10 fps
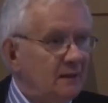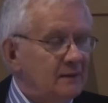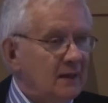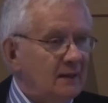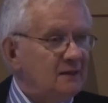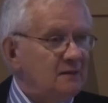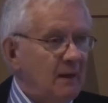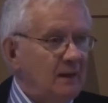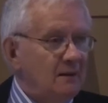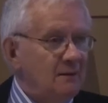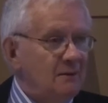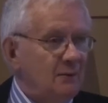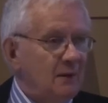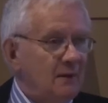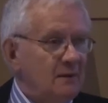As I explained
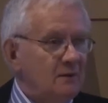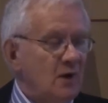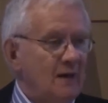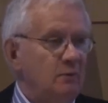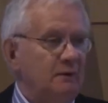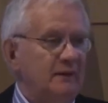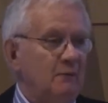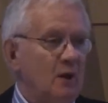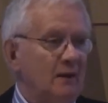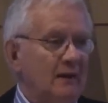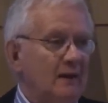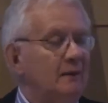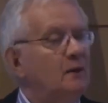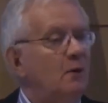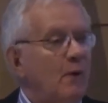to a tribal
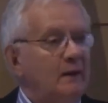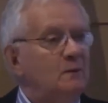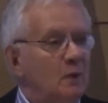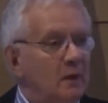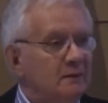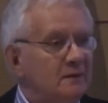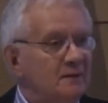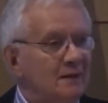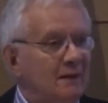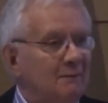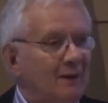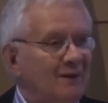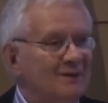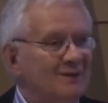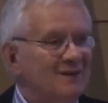diwaniyah in Kuwait once,
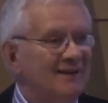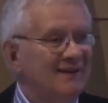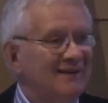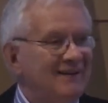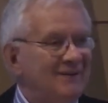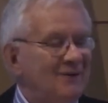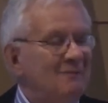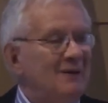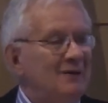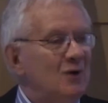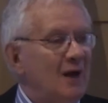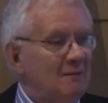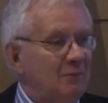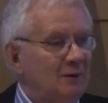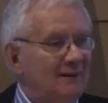because you can be
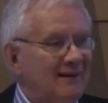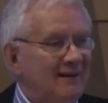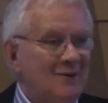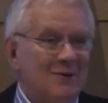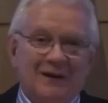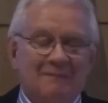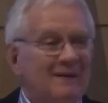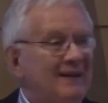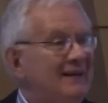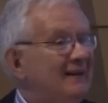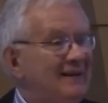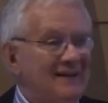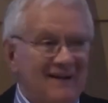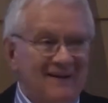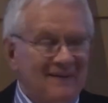tribal and you can be
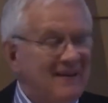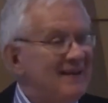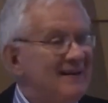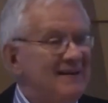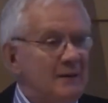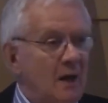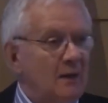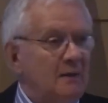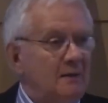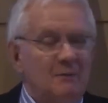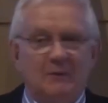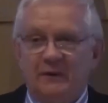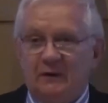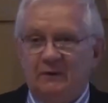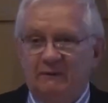not
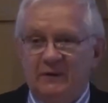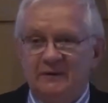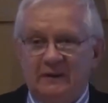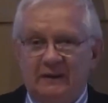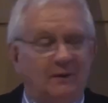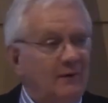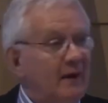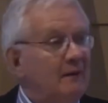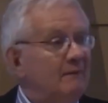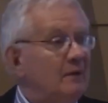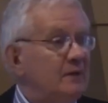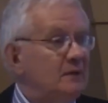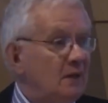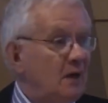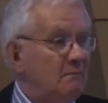with a university degree and very
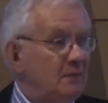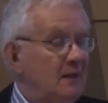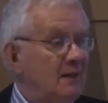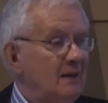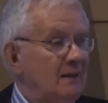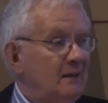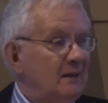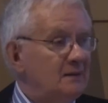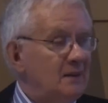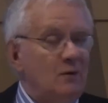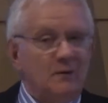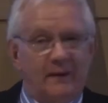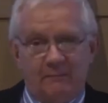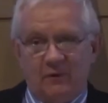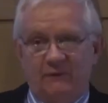sharp. They said,
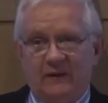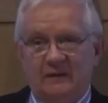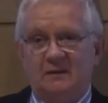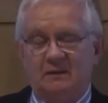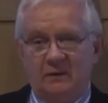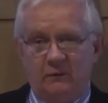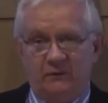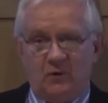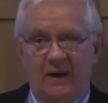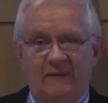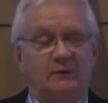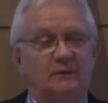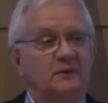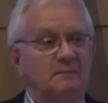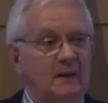okay, professor, you've
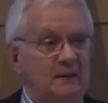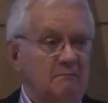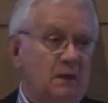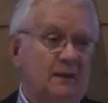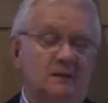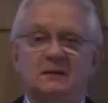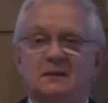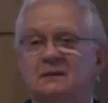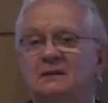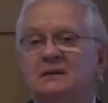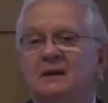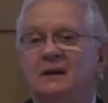traveled to many places.